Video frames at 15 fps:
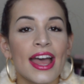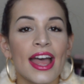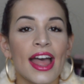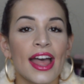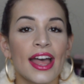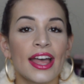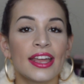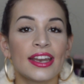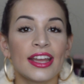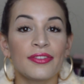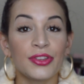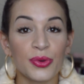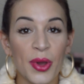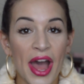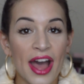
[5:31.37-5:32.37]
And
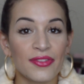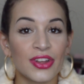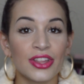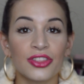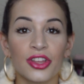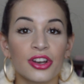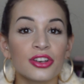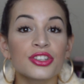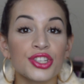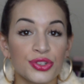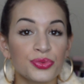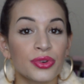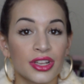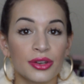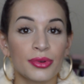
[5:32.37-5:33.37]
if you haven't, they're
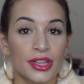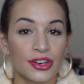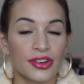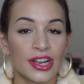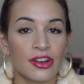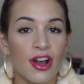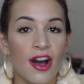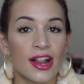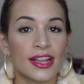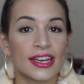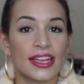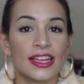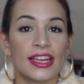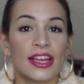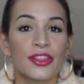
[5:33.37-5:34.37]
just really, really great
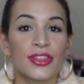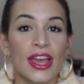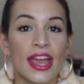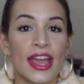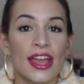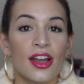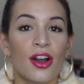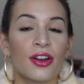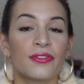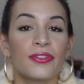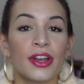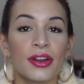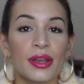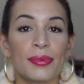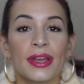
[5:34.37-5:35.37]
quality. They are
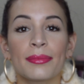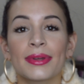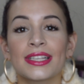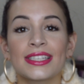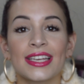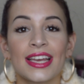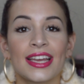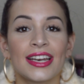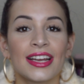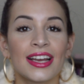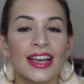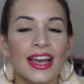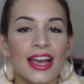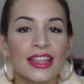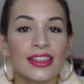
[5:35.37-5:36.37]
very pigmented.
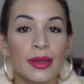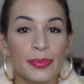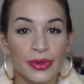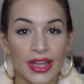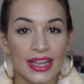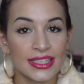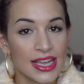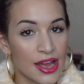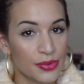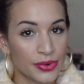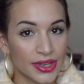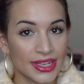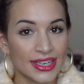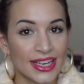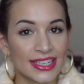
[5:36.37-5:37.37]
They blend out
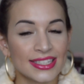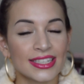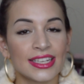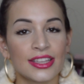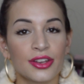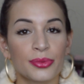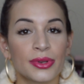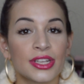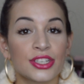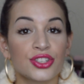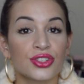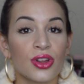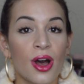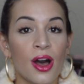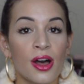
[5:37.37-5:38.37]
really nicely. They're really
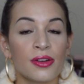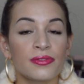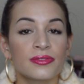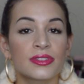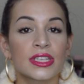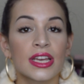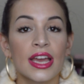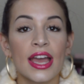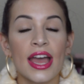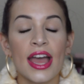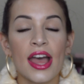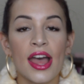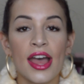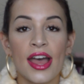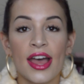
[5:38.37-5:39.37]
soft,
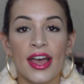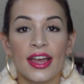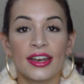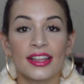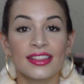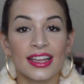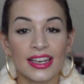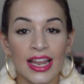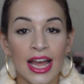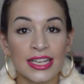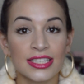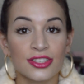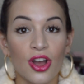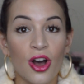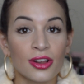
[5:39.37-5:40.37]
and they
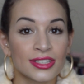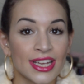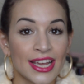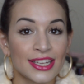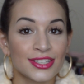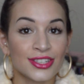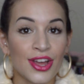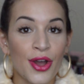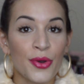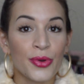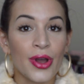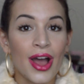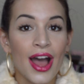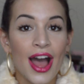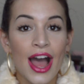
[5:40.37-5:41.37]
last all day. So
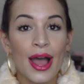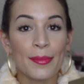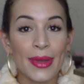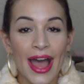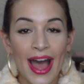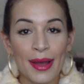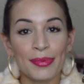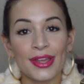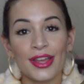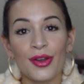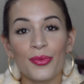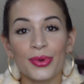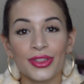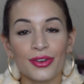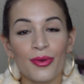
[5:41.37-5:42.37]
I'm happy
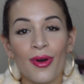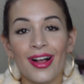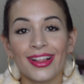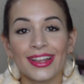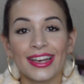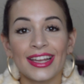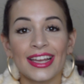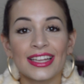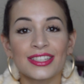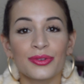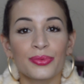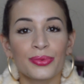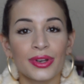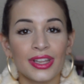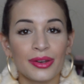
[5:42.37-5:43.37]
with the quality. It's a
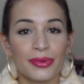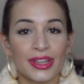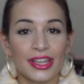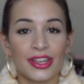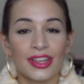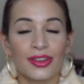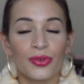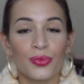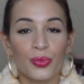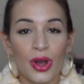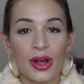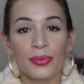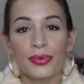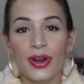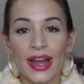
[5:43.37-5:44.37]
really, really
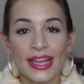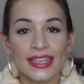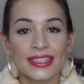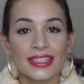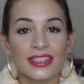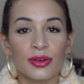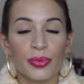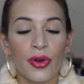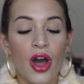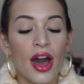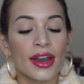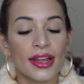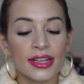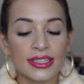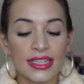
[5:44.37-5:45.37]
well-priced
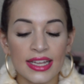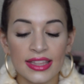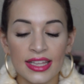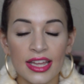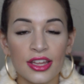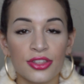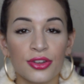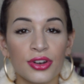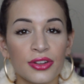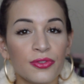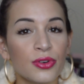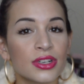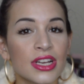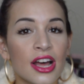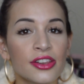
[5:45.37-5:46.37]
product, I think.
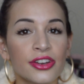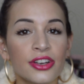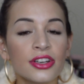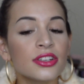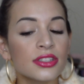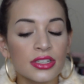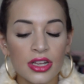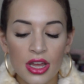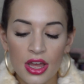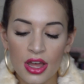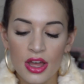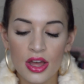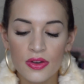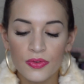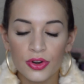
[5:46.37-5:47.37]
$34
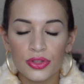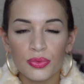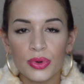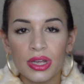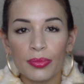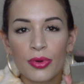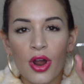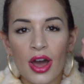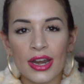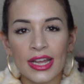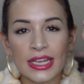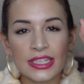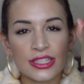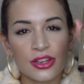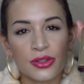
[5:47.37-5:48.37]
for 3
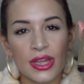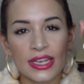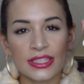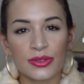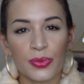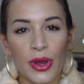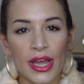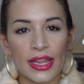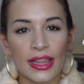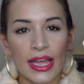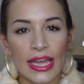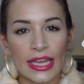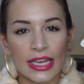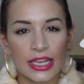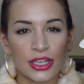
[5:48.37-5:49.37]
products, so that's what,
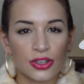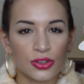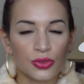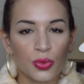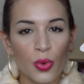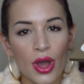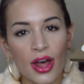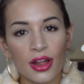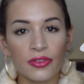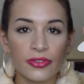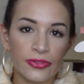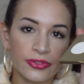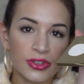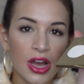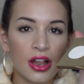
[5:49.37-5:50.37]
like
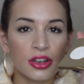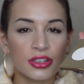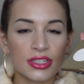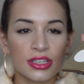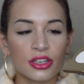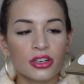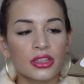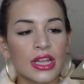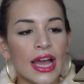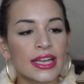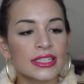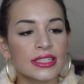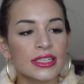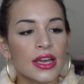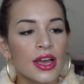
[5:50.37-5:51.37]
$12, a little
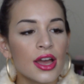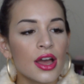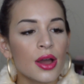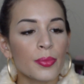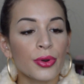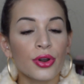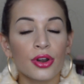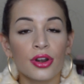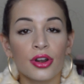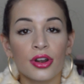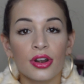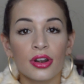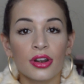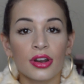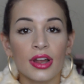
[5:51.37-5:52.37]
less
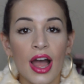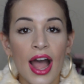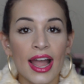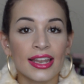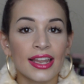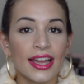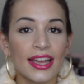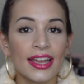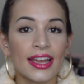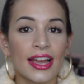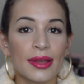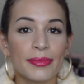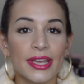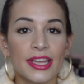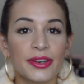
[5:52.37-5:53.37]
per highlight.
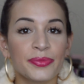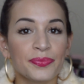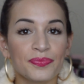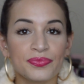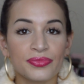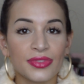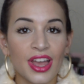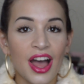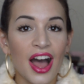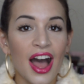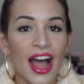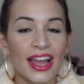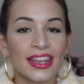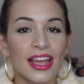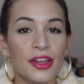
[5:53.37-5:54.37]
I mean, a
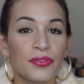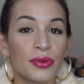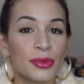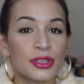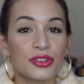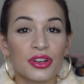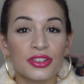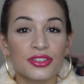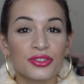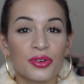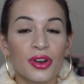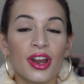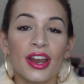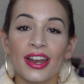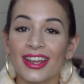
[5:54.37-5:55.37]
highlight from the
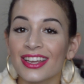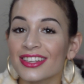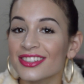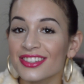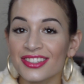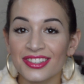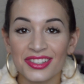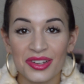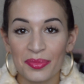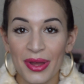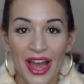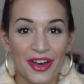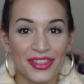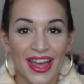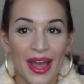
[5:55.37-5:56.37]
drugstore is
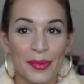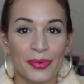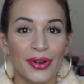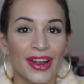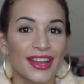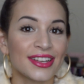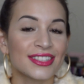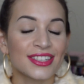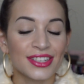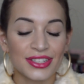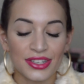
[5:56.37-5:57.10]
about that price.